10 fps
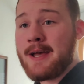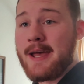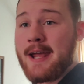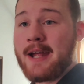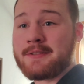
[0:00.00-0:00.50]

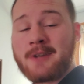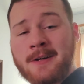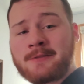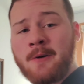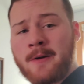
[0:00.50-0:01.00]
and so I
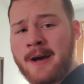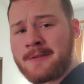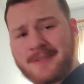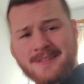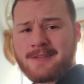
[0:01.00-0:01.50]
was going out
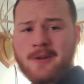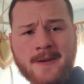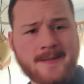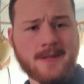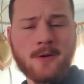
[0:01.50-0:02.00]
just to look
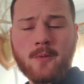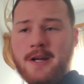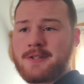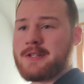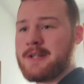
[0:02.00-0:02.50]
at deer,
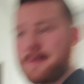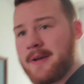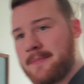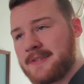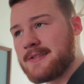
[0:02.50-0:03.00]
watch deer,
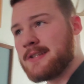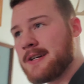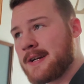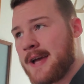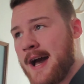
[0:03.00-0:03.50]
maybe see
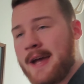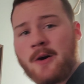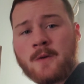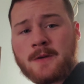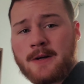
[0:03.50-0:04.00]
a coyote.